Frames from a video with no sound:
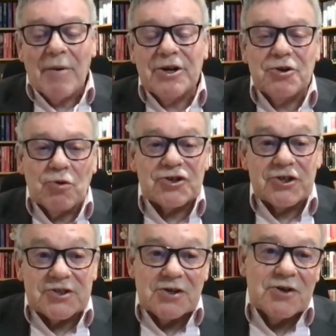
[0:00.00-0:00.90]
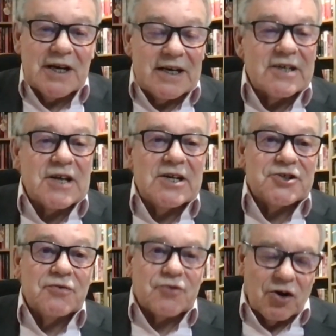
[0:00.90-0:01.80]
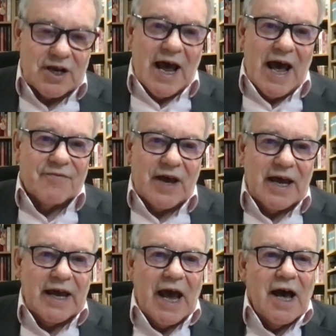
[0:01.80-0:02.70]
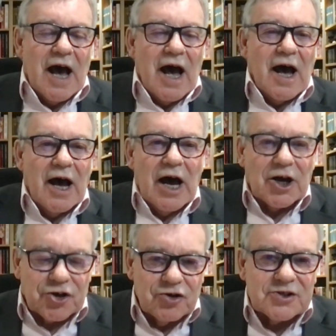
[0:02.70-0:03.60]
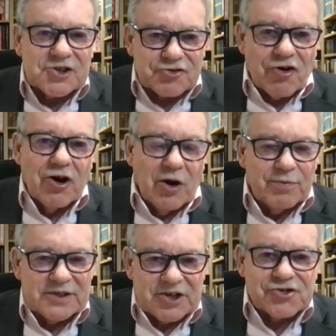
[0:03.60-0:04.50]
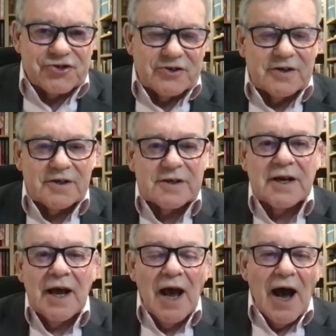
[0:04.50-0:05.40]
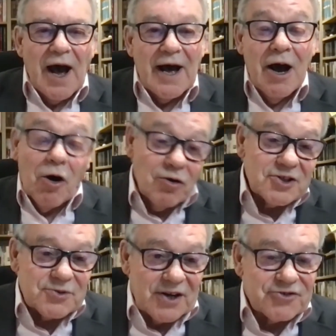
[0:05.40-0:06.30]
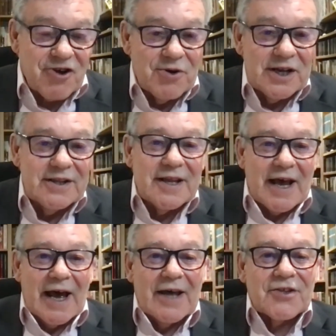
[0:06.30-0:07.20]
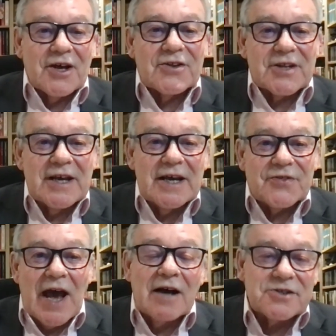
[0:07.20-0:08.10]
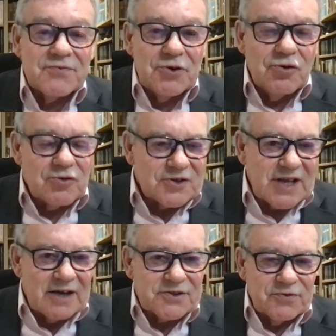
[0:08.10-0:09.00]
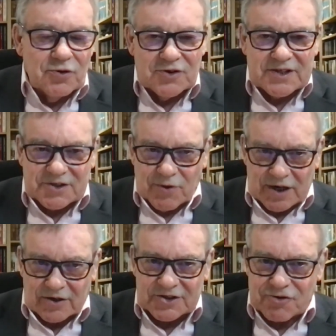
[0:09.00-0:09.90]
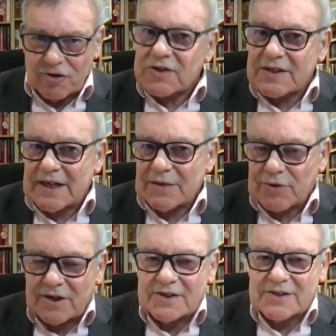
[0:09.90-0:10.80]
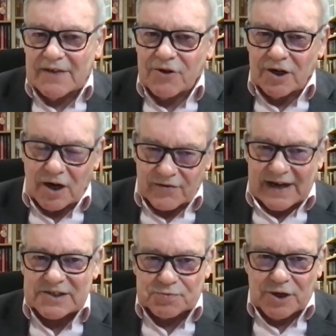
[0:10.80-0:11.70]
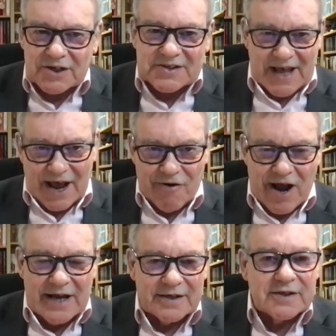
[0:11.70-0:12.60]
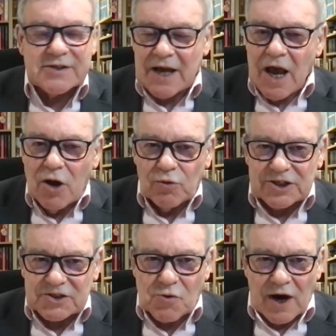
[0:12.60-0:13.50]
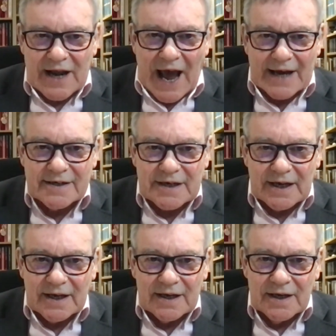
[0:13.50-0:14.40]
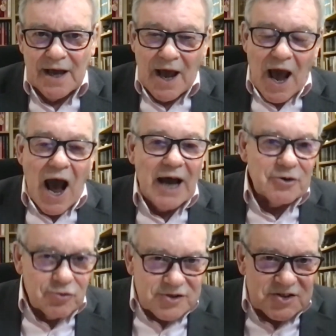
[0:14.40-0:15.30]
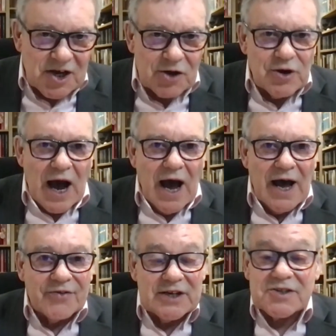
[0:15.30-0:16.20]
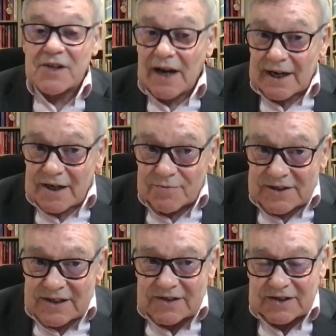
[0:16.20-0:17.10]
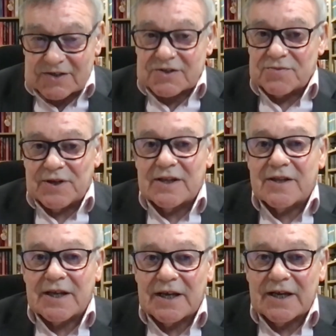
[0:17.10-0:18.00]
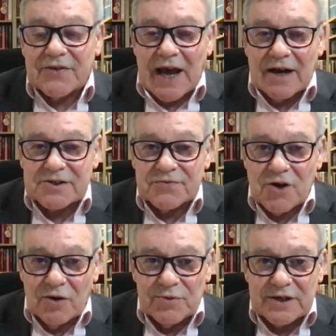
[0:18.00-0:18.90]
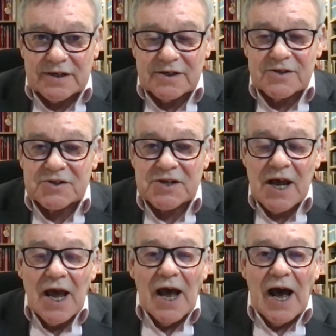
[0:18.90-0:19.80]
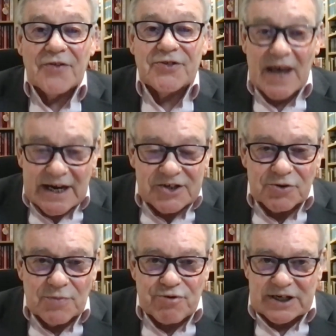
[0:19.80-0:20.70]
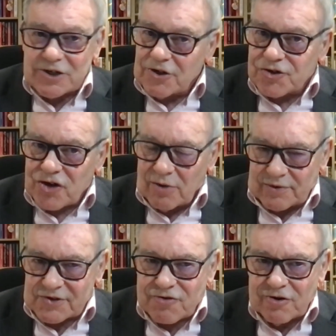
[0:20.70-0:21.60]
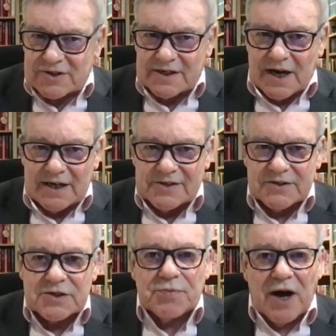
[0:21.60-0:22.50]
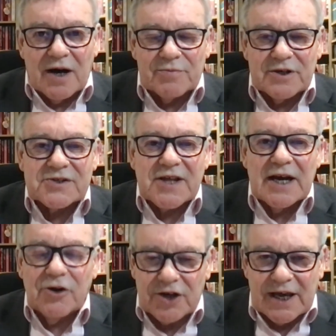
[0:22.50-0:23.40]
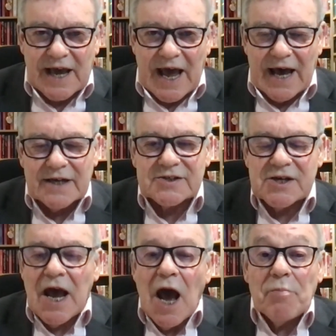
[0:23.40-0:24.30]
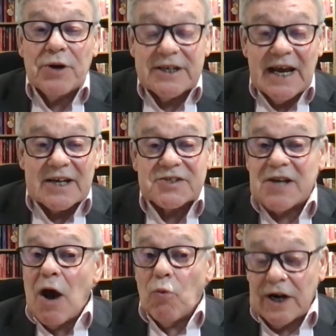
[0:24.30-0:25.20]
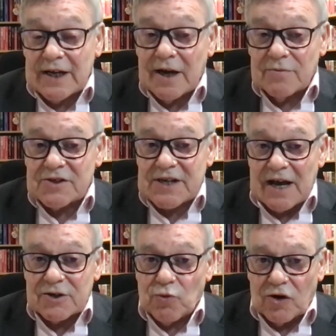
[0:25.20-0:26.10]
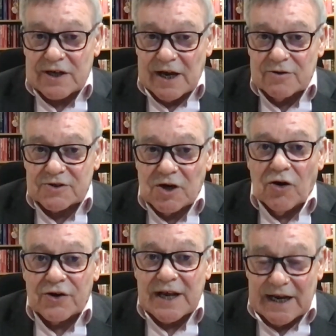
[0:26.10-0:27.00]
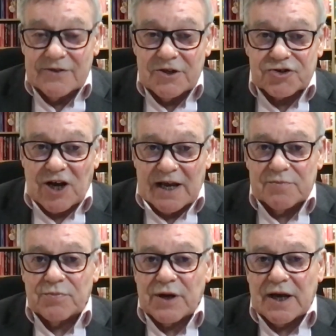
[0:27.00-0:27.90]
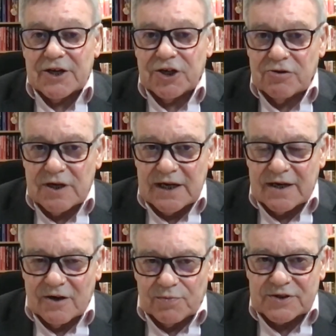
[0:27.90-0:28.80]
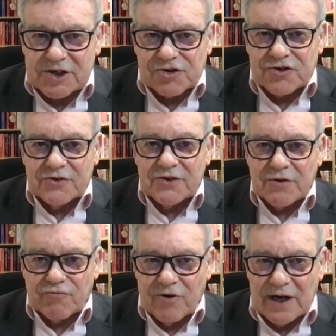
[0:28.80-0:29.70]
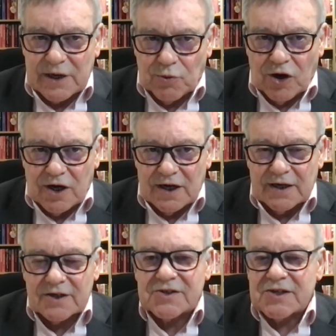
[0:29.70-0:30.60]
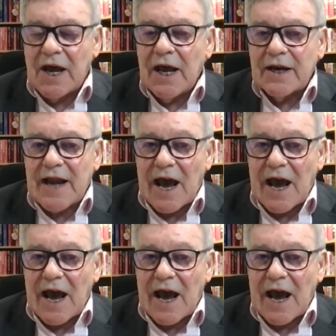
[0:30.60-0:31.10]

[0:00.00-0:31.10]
I mean, what you do need is you've got to have a good, strong opposition. Also, I throw in there that the House of Lords does quite a lot of scrutiny because they've got a lot of experts there, end, which is quite handy. And also the select committee system in the House of Commons, they do a pretty good job of scrutinising the departments they're looking at. But yes, when it comes down to what goes on in the chamber, you need an opposition that really works. books.